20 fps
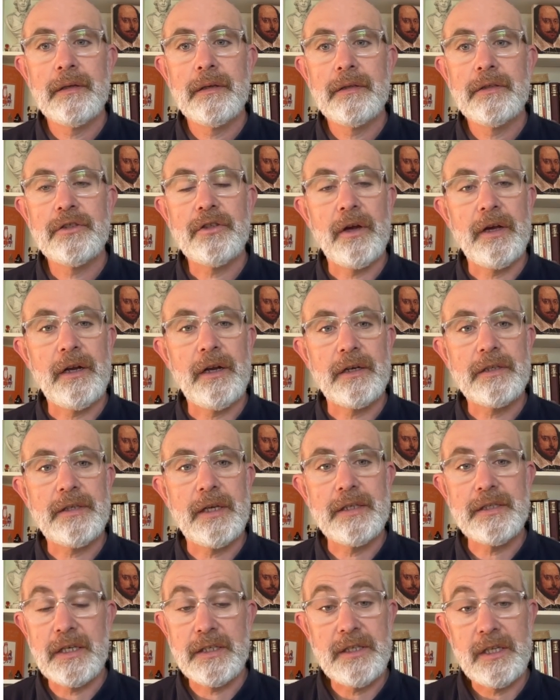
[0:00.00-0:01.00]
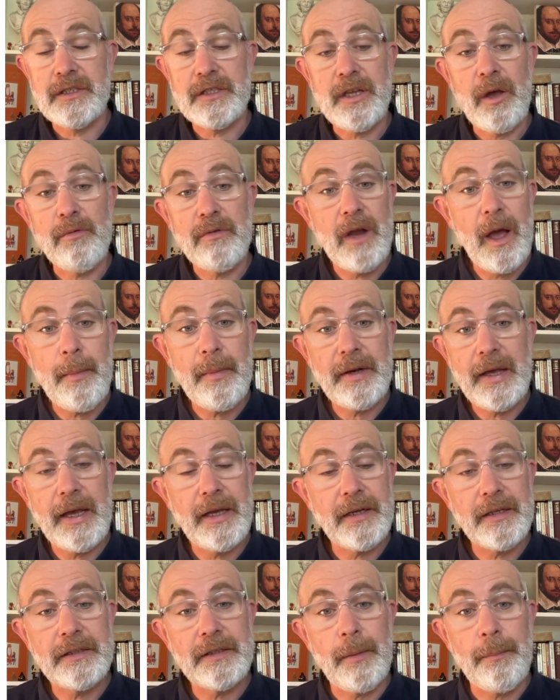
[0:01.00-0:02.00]
Shylock says, is it so
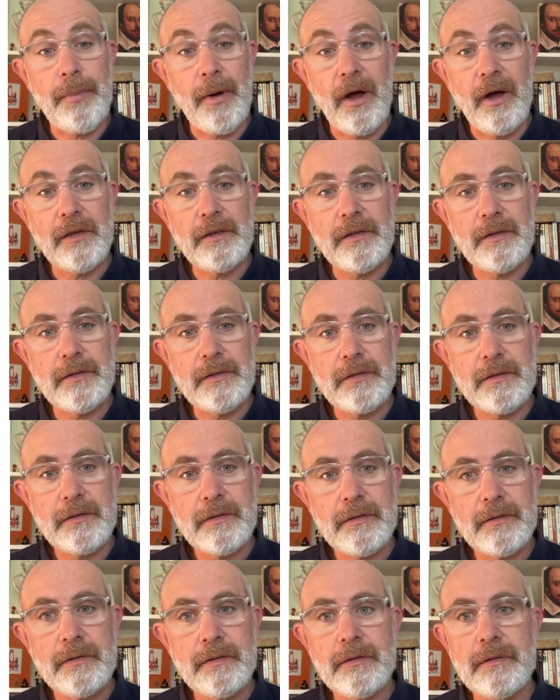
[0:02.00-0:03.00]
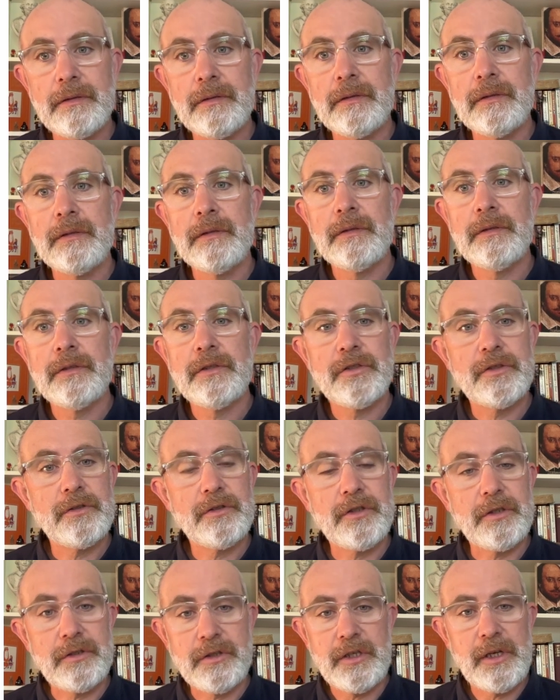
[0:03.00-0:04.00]
nominated in the bond?
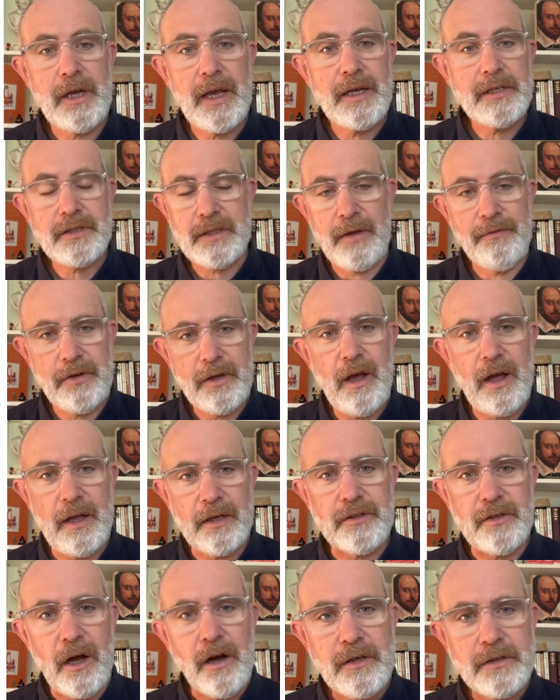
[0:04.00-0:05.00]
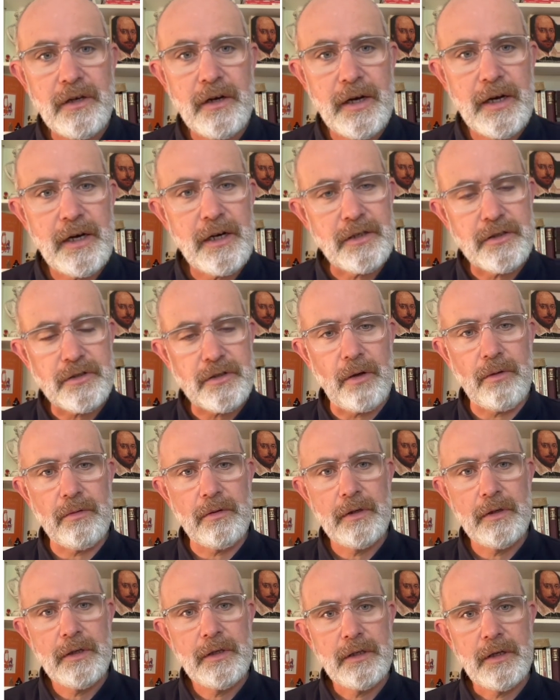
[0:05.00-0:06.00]
She asks, have you got a doctor here? So,
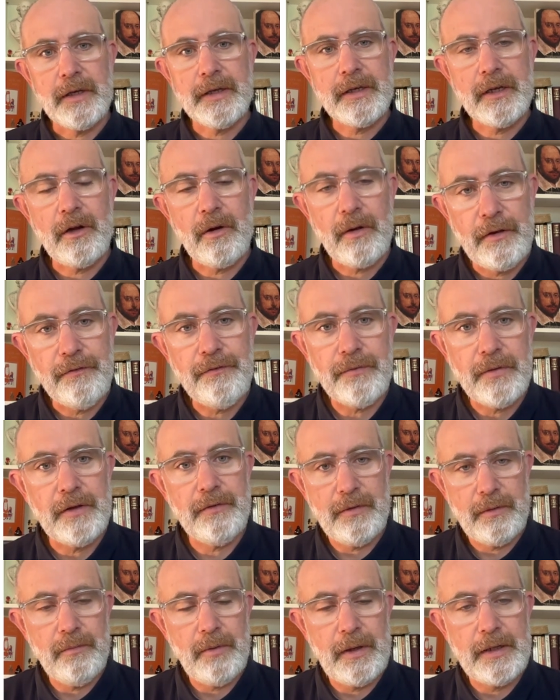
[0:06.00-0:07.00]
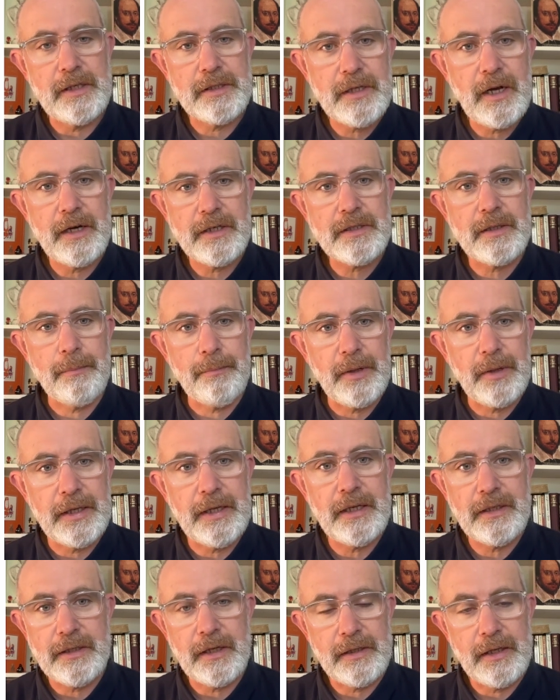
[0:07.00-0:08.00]
like, if when he starts to
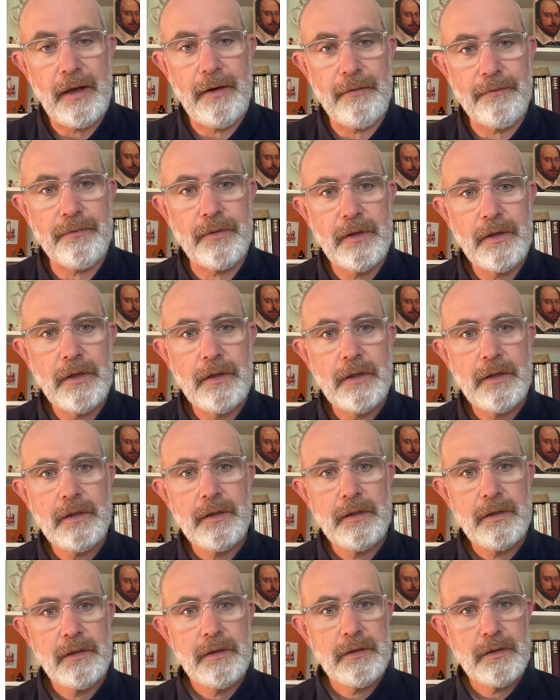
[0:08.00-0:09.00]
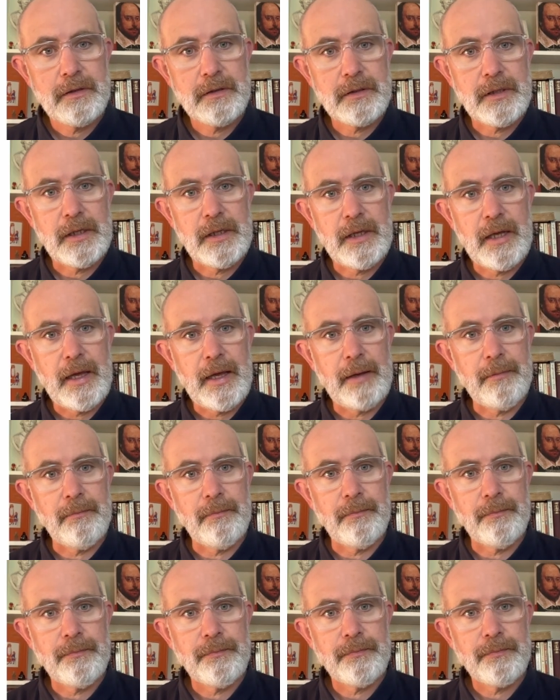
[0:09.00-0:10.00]
bleed, that you have the,